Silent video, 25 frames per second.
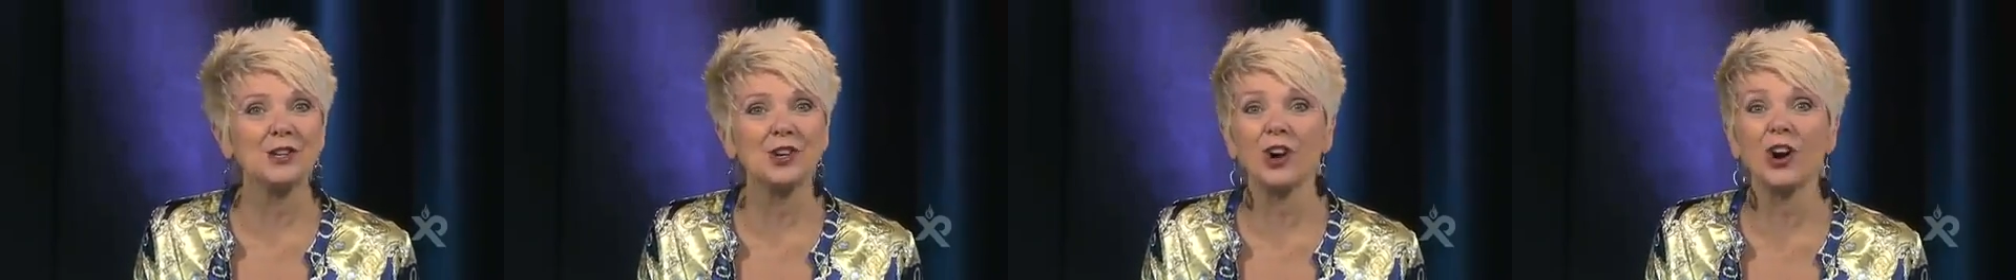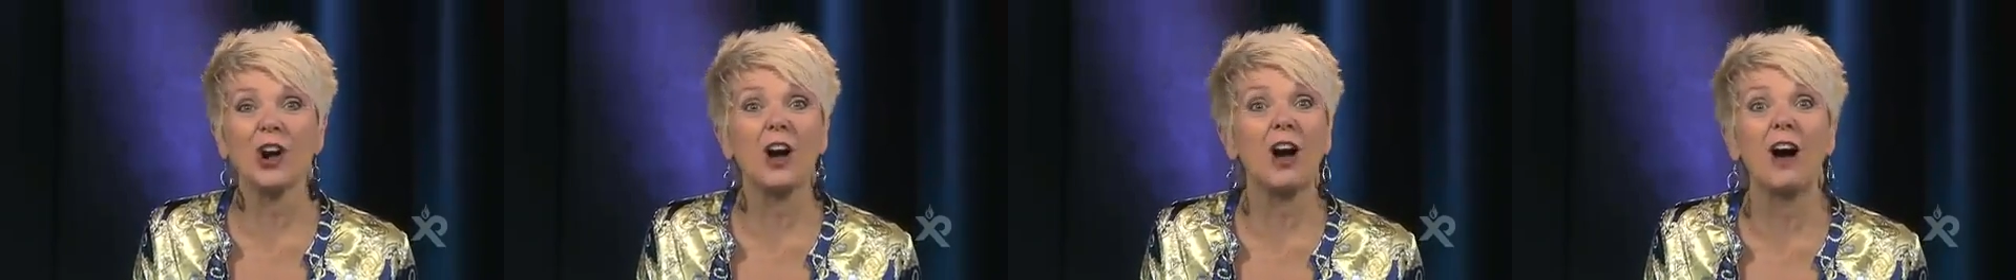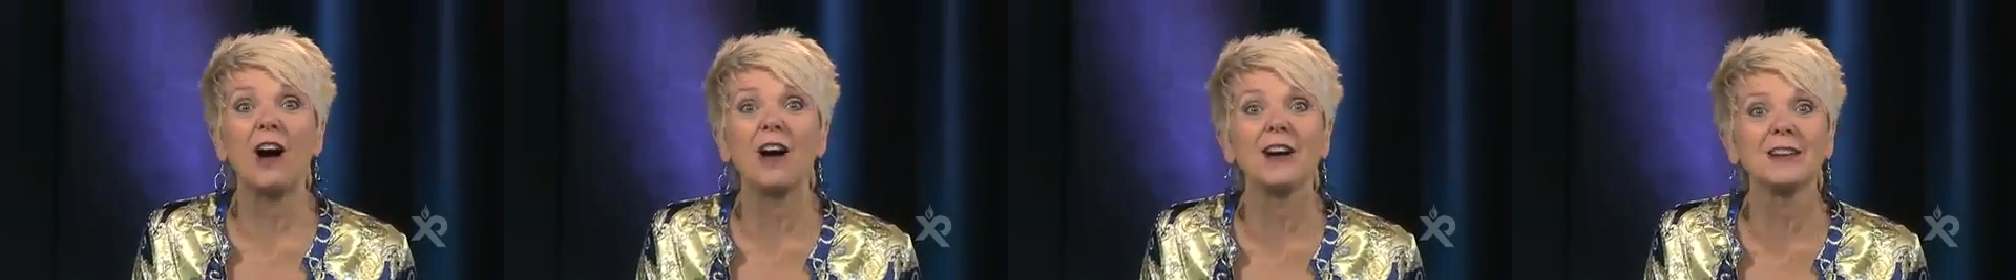
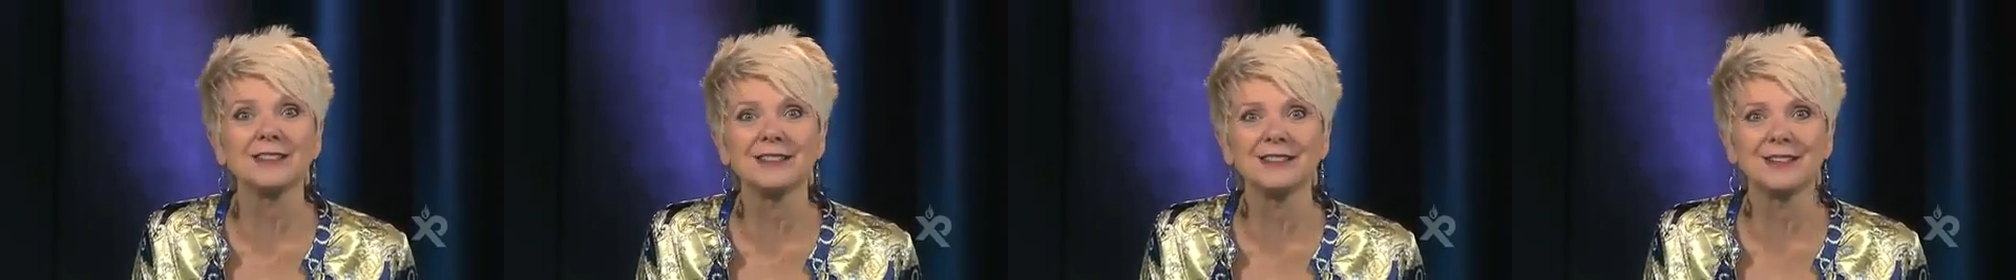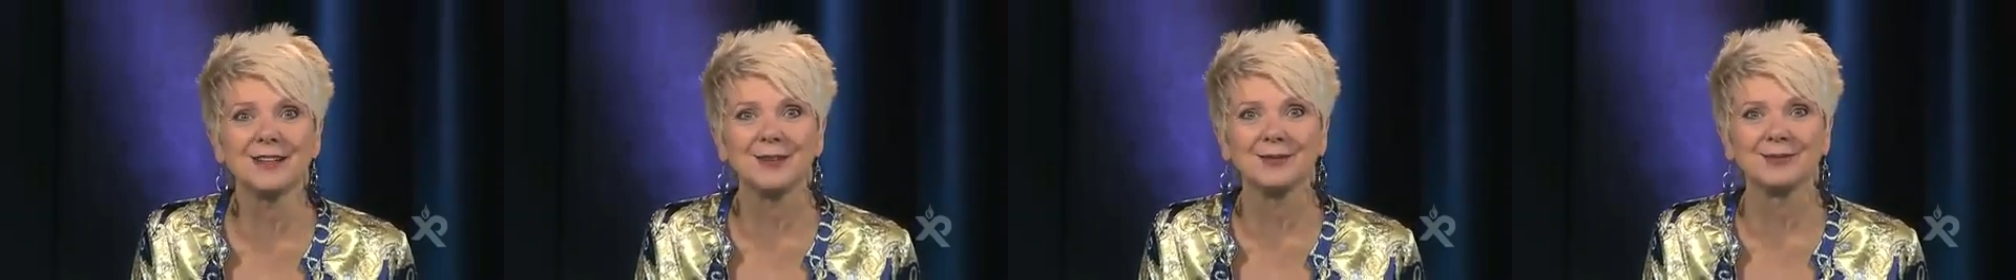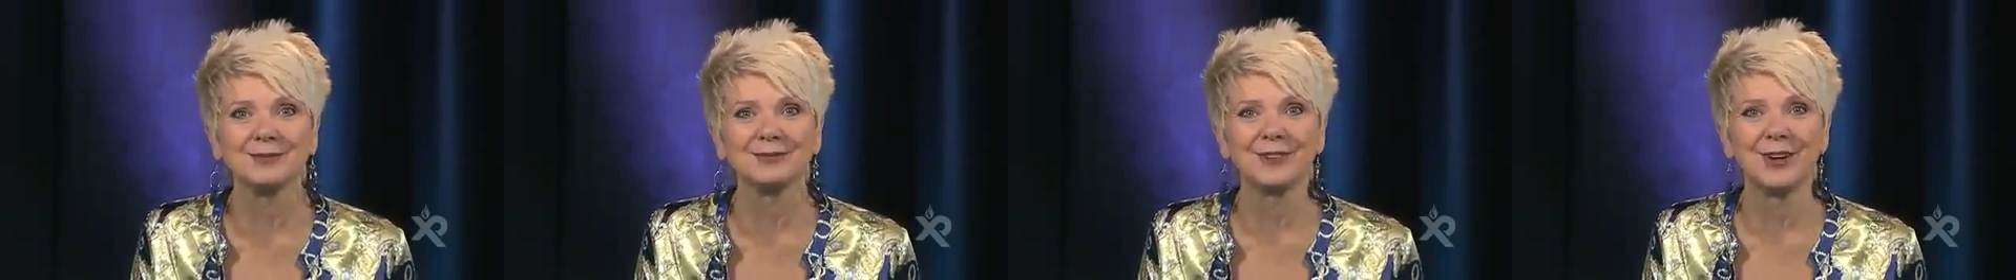You're
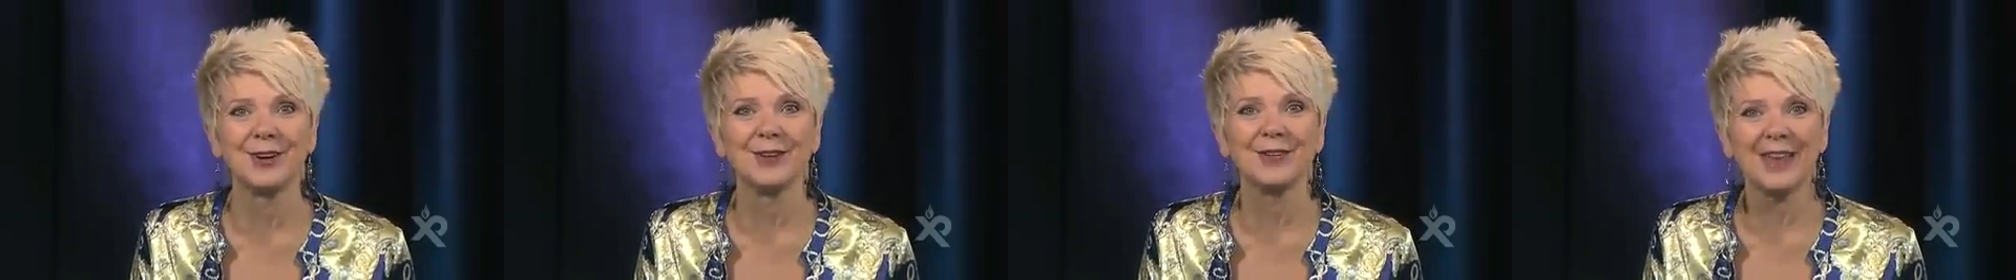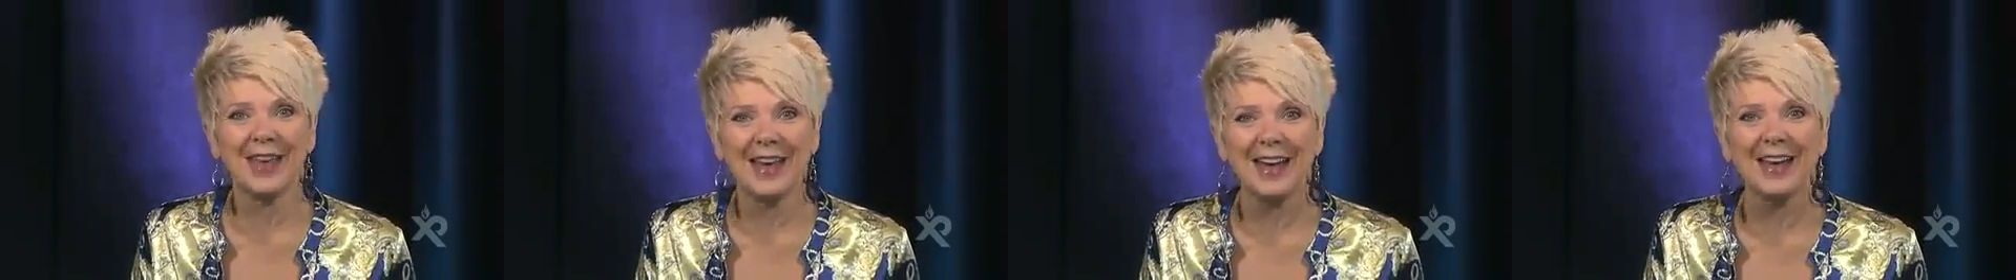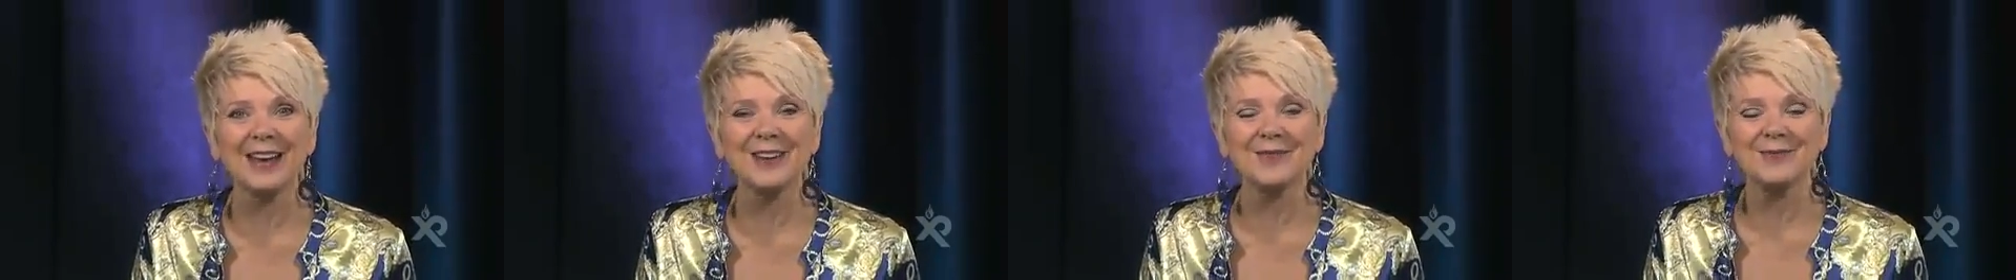awesome,
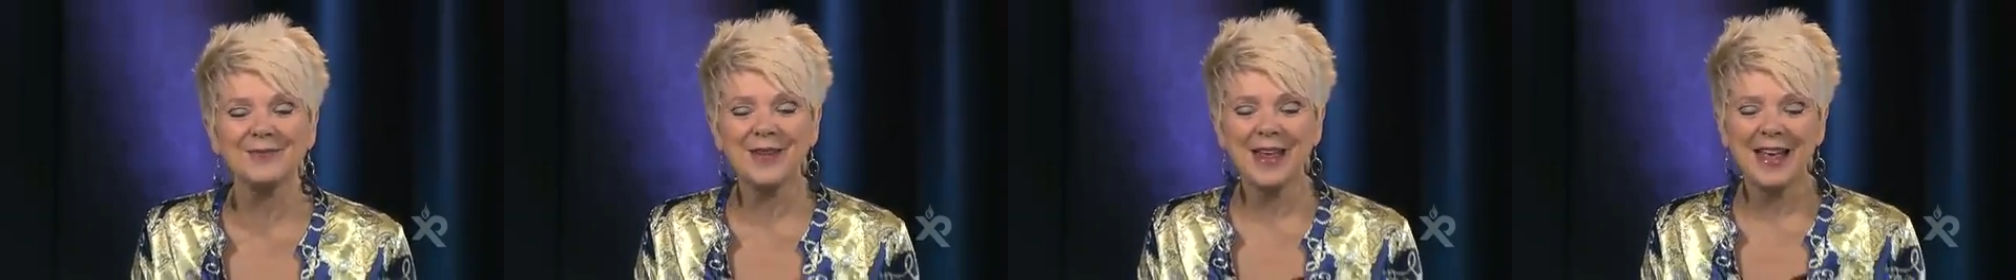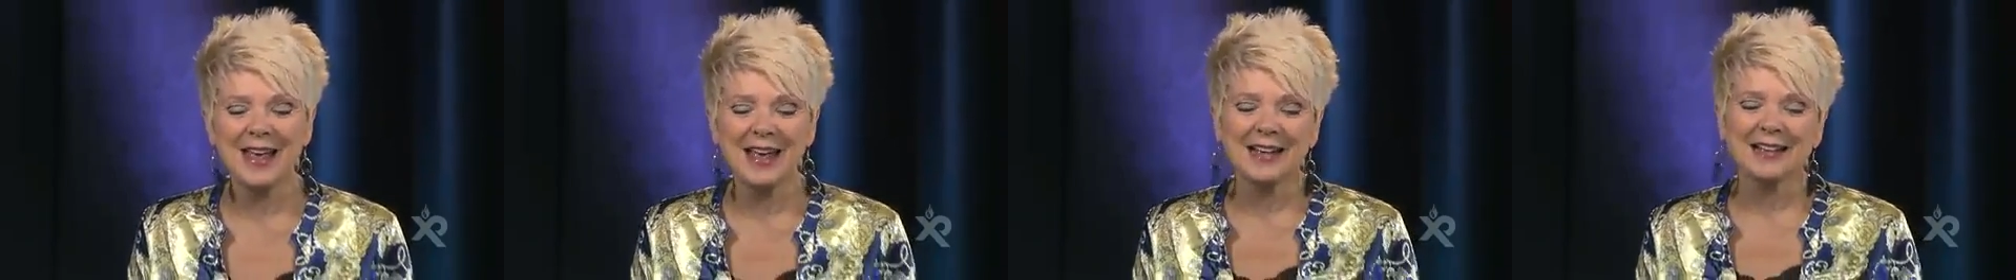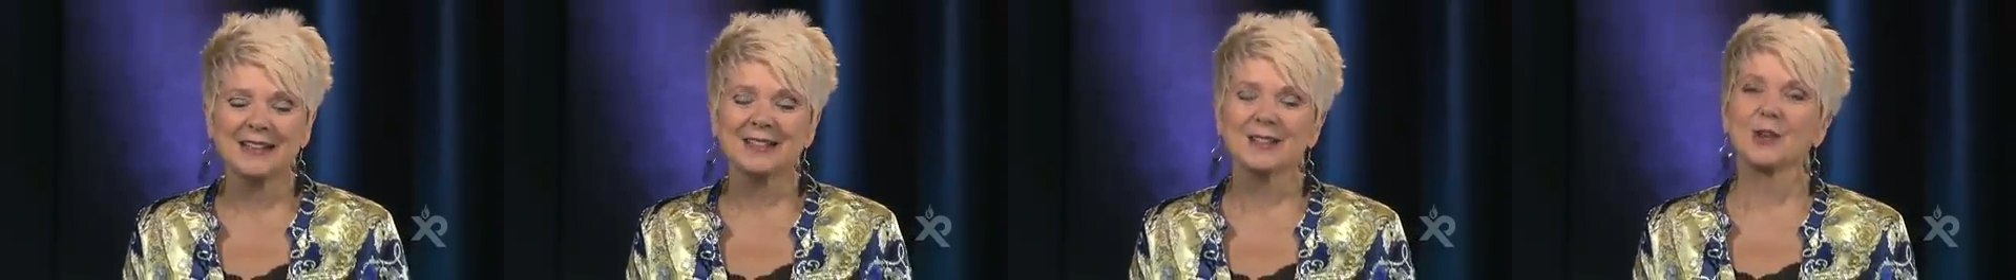okay?
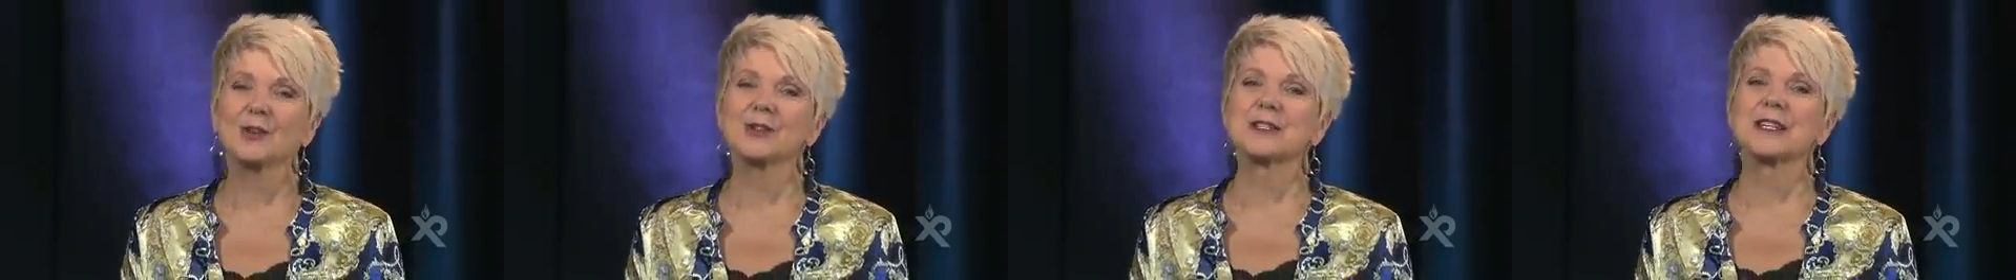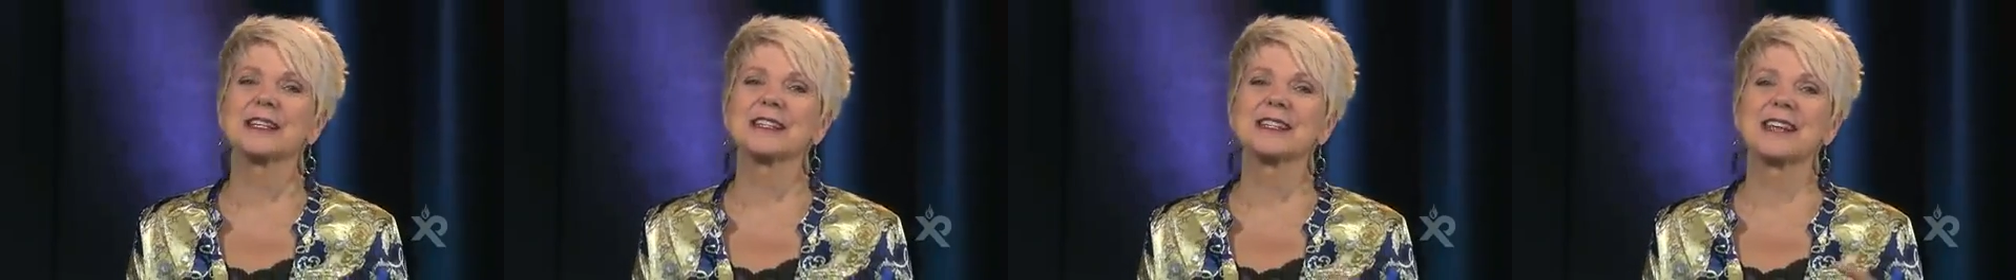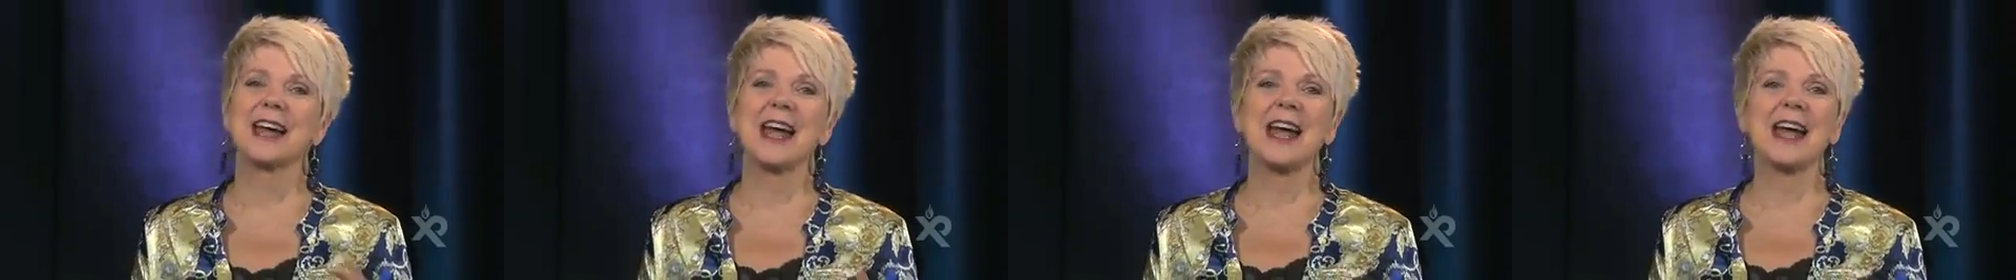So
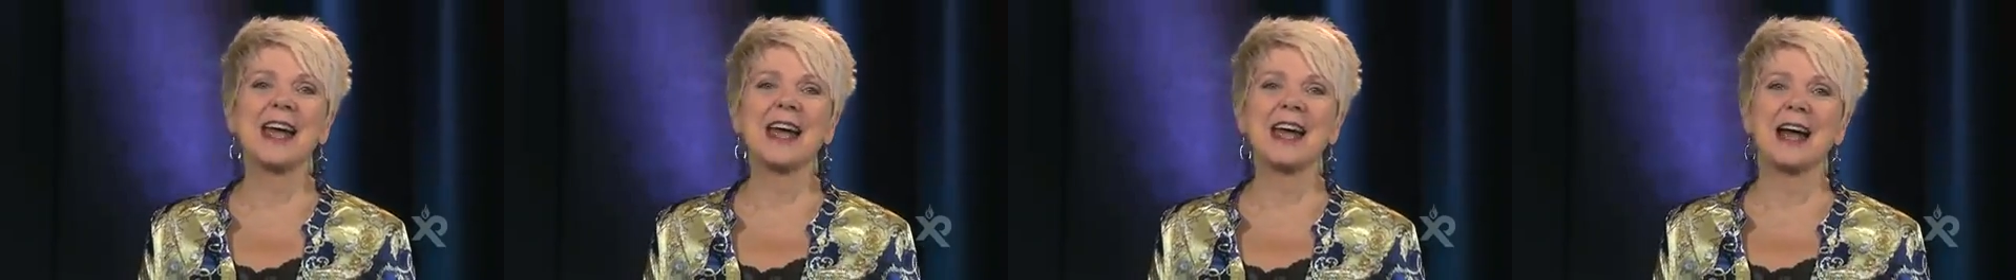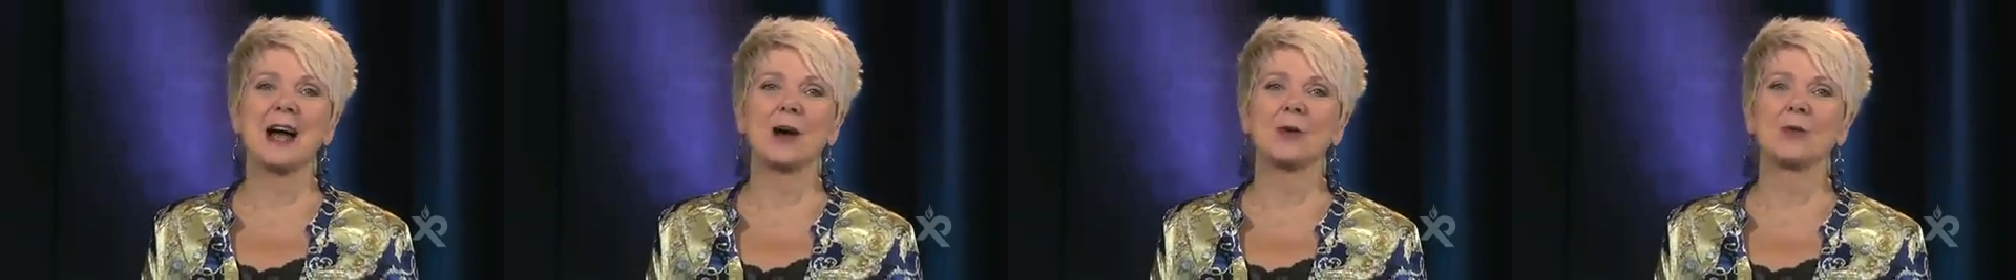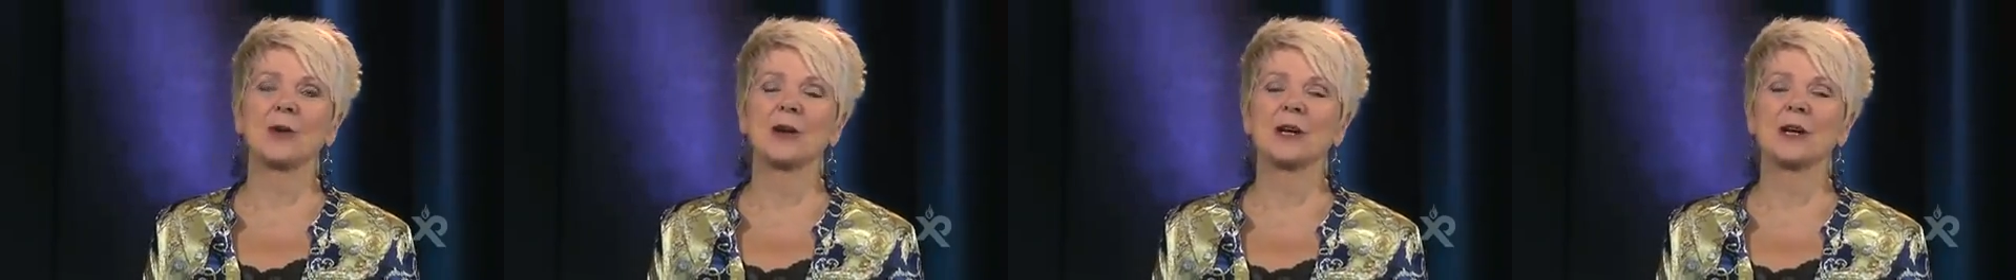today I